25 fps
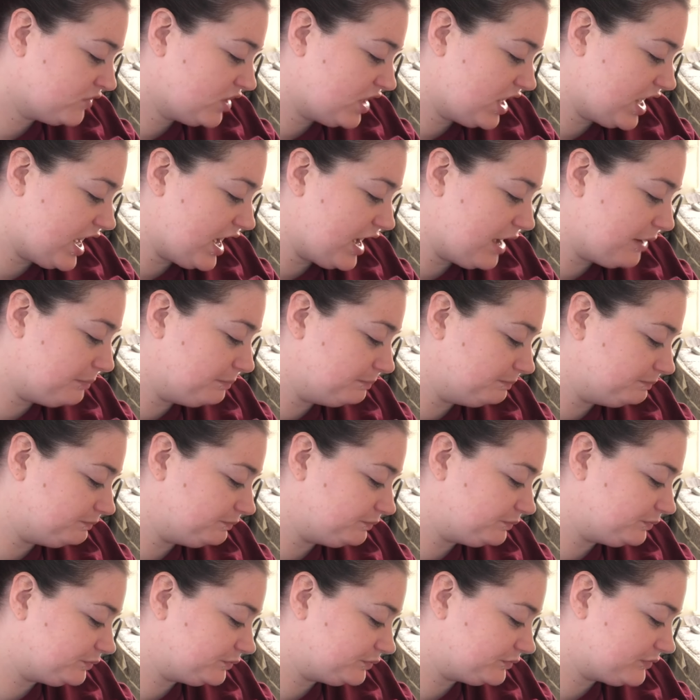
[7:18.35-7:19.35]
Yep.
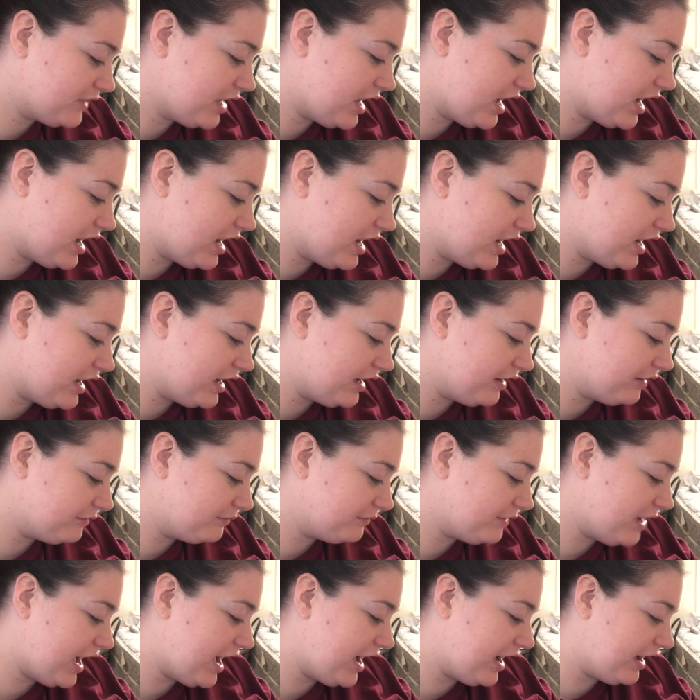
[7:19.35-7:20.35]
I
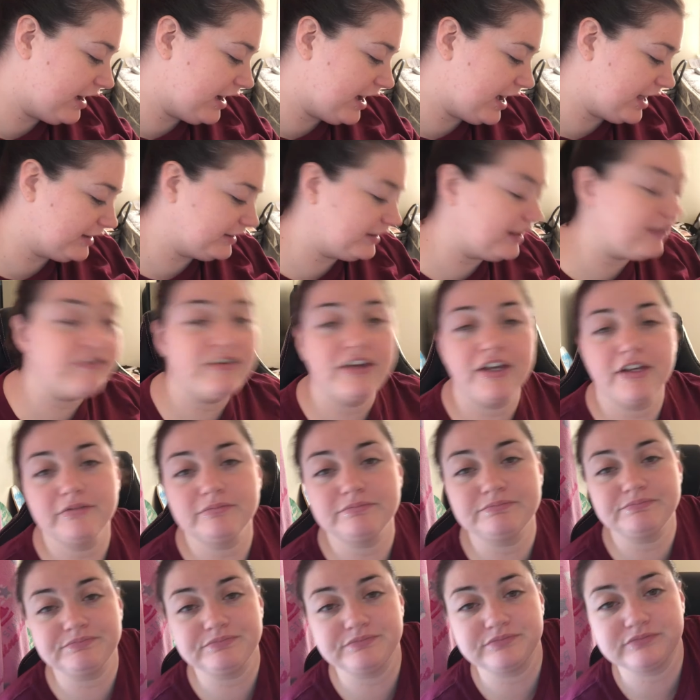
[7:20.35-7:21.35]
love it.
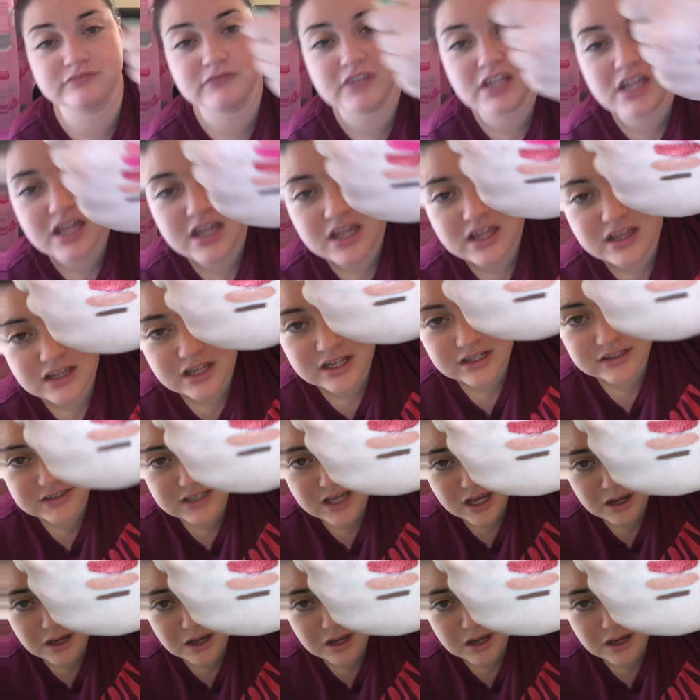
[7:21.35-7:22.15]
The